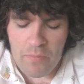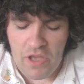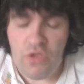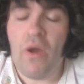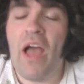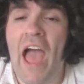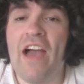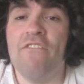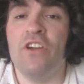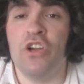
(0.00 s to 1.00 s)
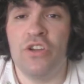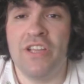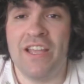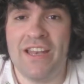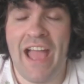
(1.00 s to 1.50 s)
but you have a good
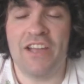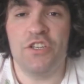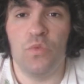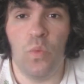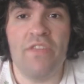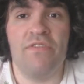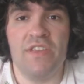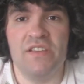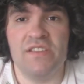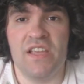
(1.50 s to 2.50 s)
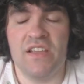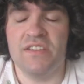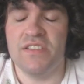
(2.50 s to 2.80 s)
connection with these kids,